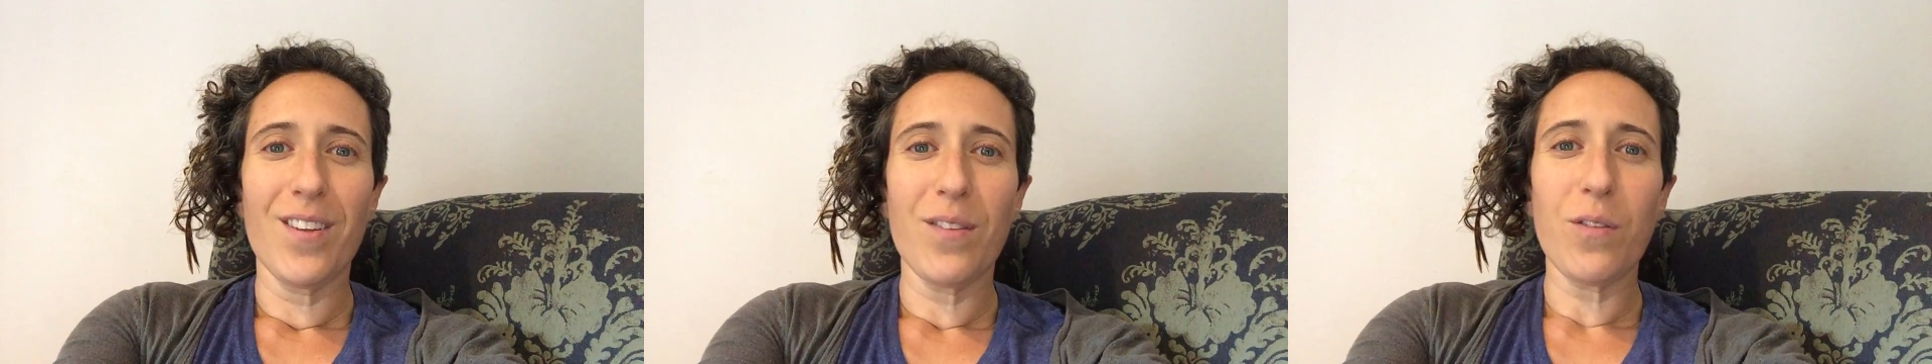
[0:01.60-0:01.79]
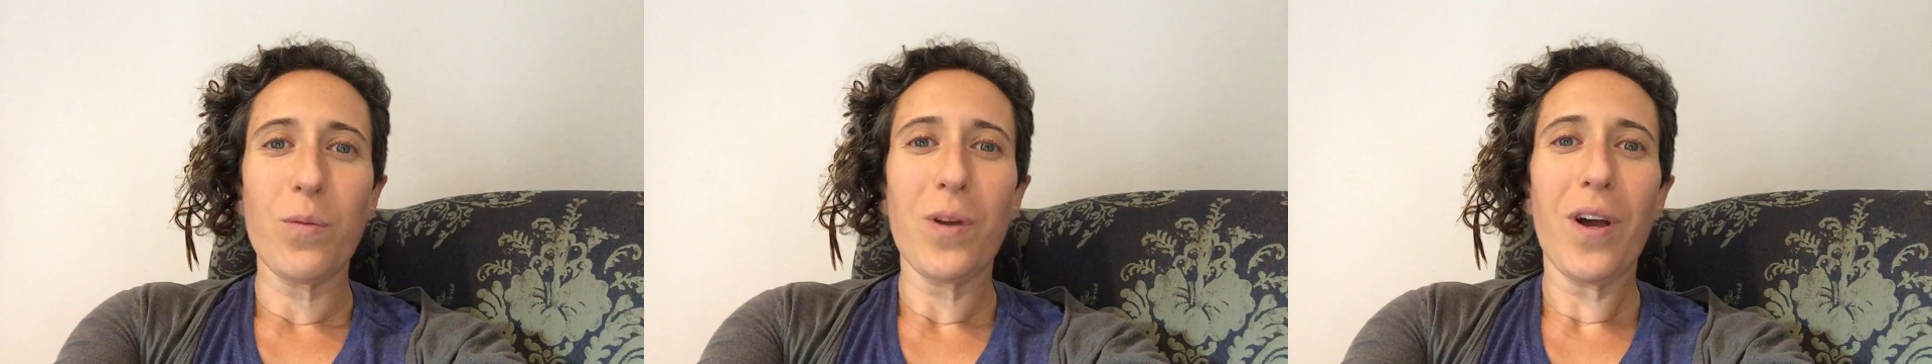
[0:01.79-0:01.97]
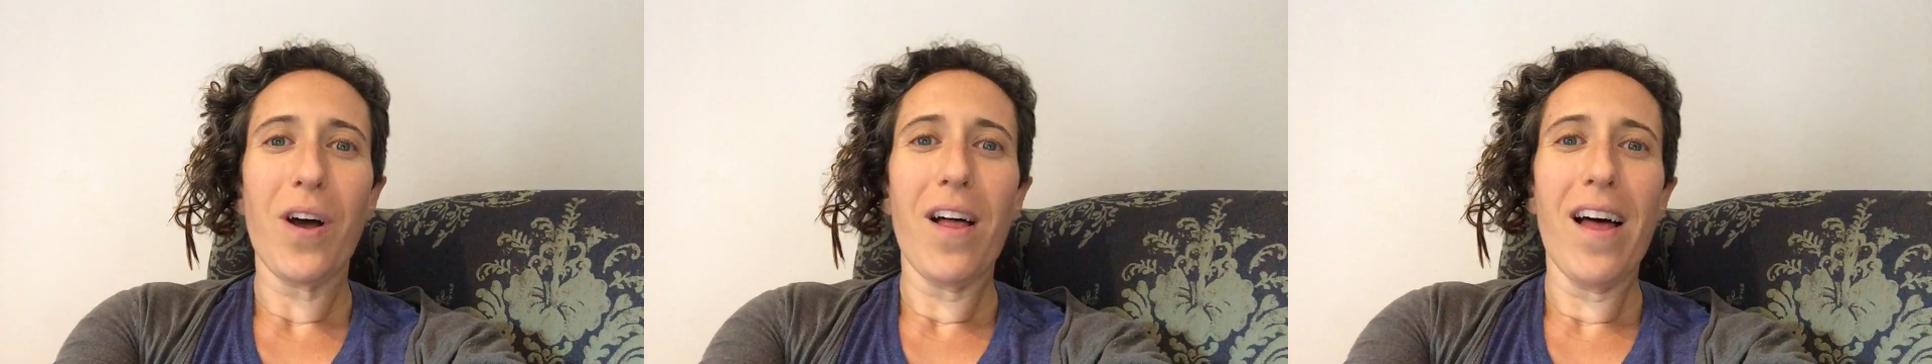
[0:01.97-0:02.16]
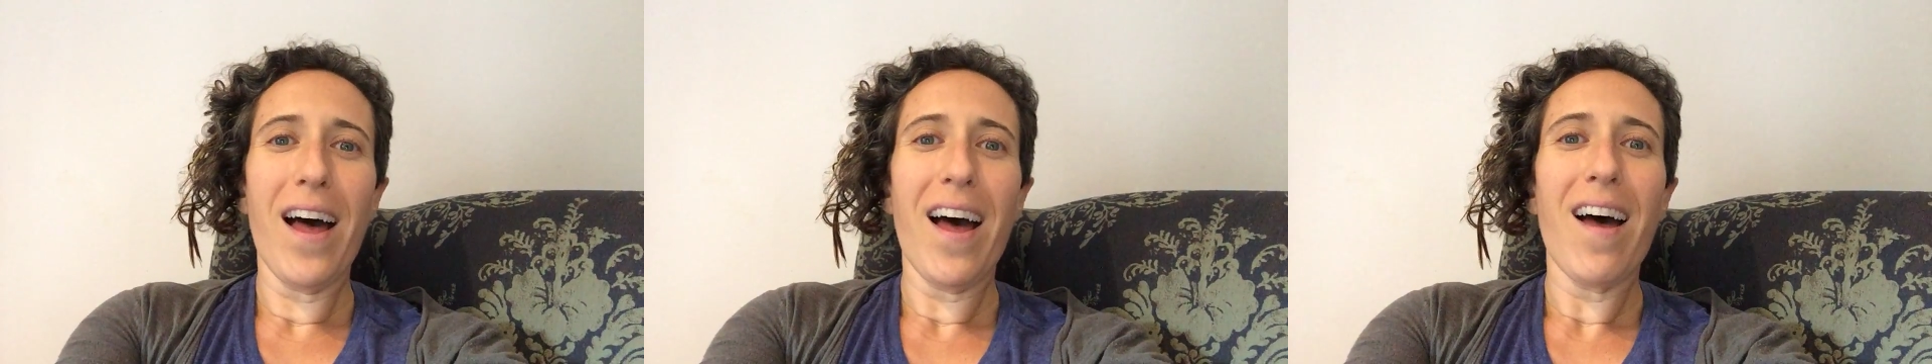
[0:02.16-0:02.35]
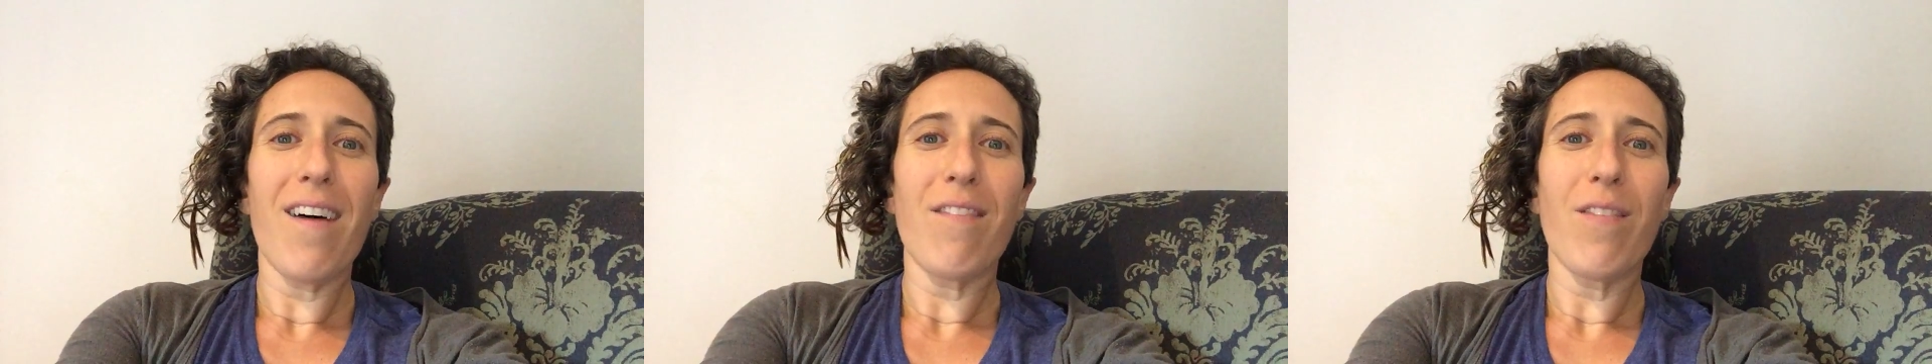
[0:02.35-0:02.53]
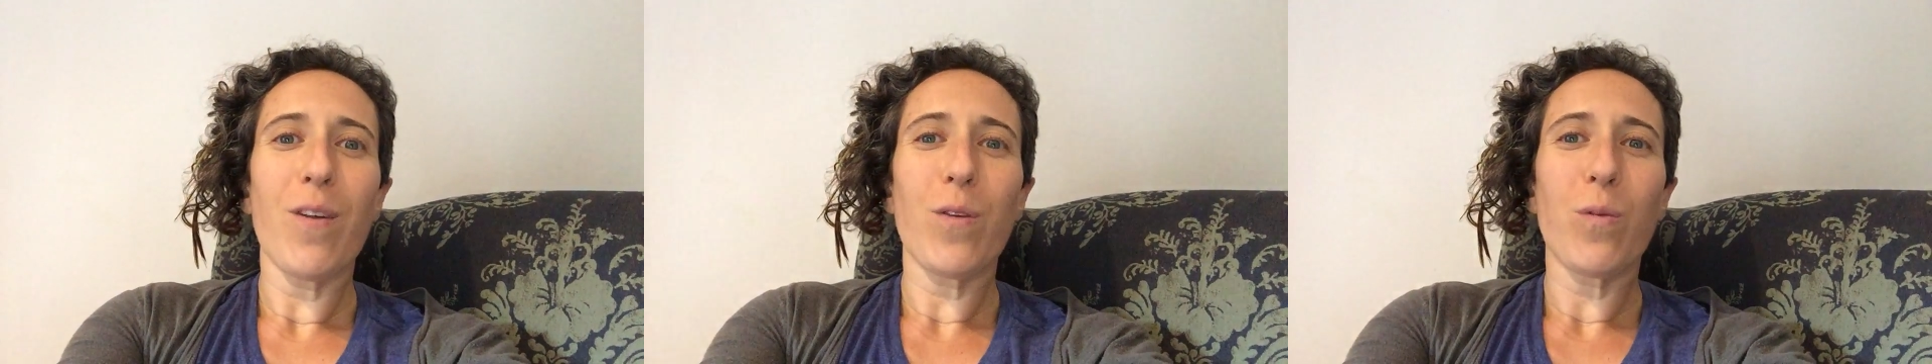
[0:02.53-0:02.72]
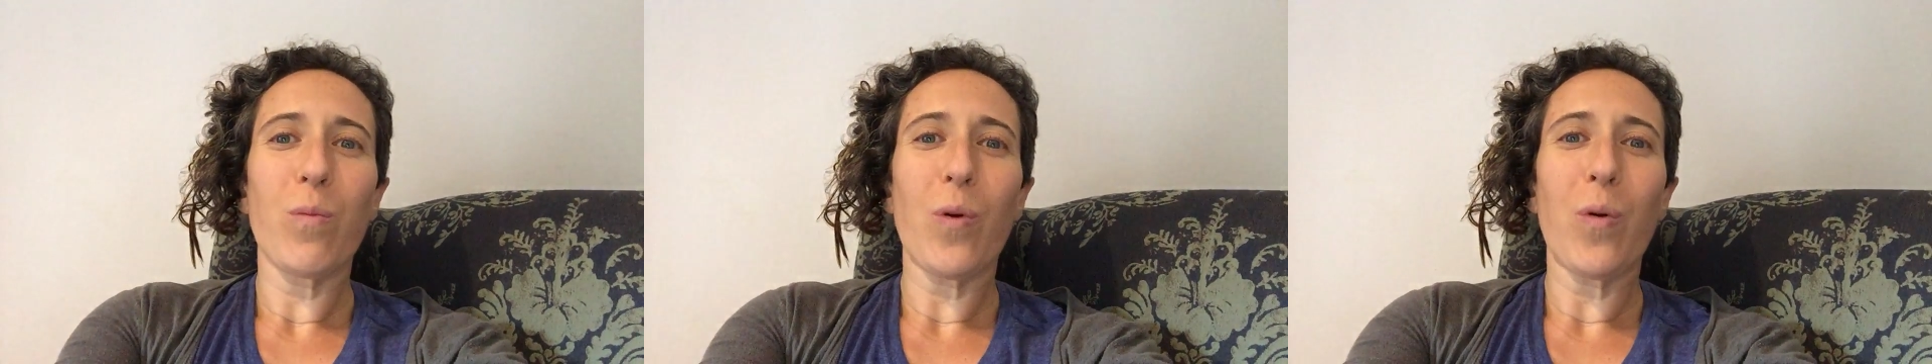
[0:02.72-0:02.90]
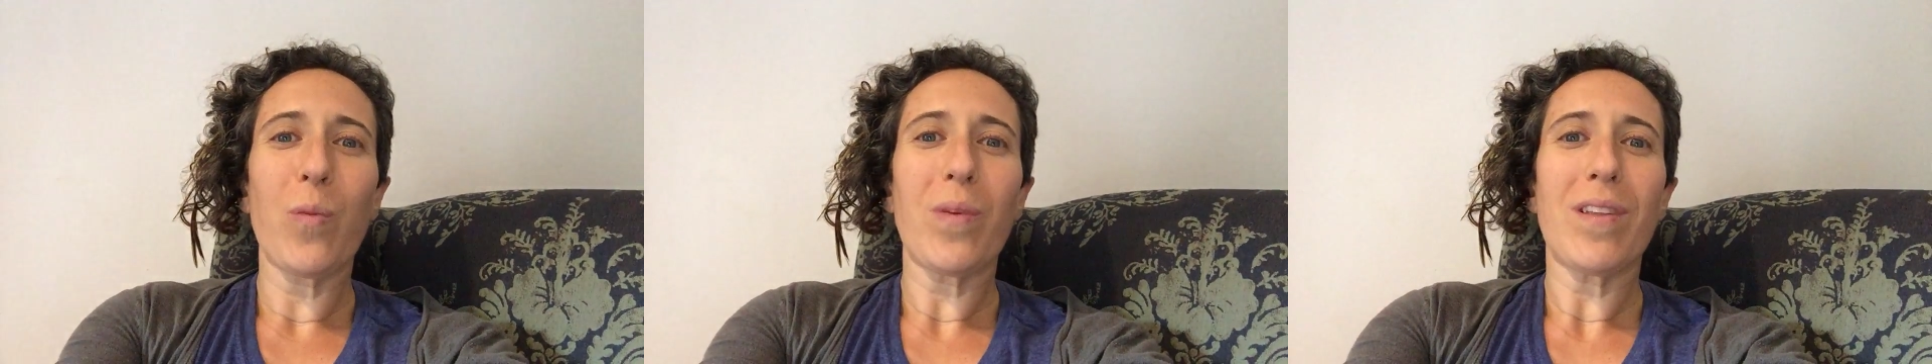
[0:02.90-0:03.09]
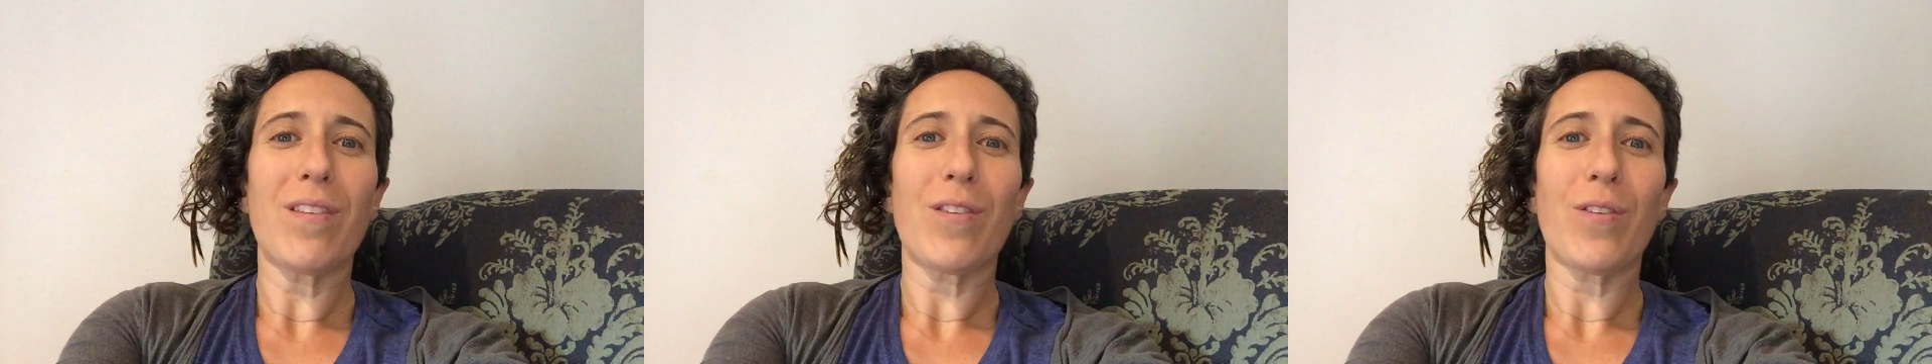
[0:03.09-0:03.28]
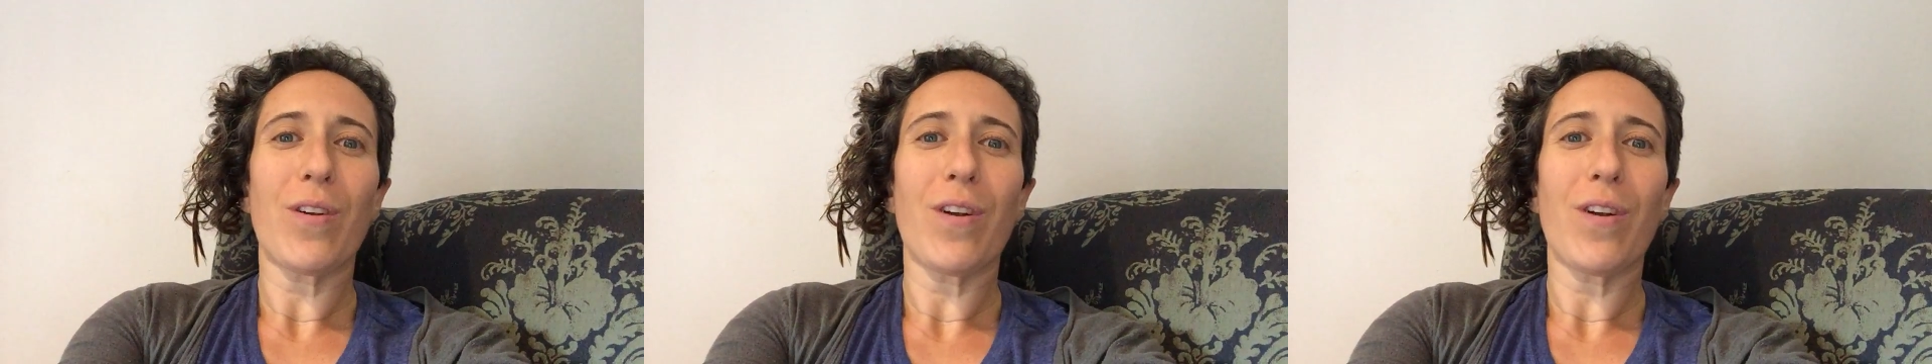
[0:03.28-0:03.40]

So we all have those moments in